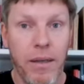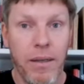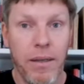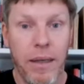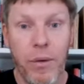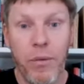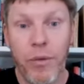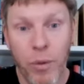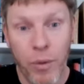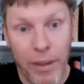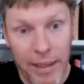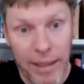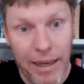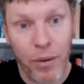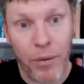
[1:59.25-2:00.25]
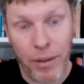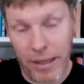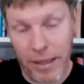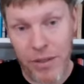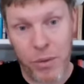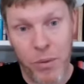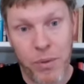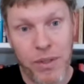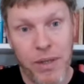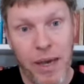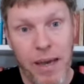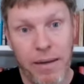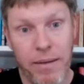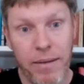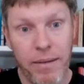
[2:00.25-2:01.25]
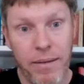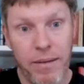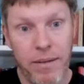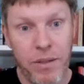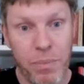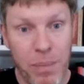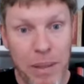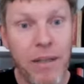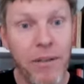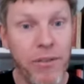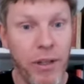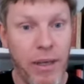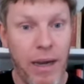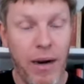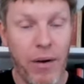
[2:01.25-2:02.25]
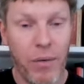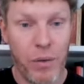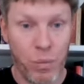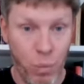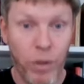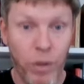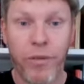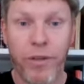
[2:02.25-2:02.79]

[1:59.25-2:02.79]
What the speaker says: Now, if you allow that, as you said, the speed of the car is one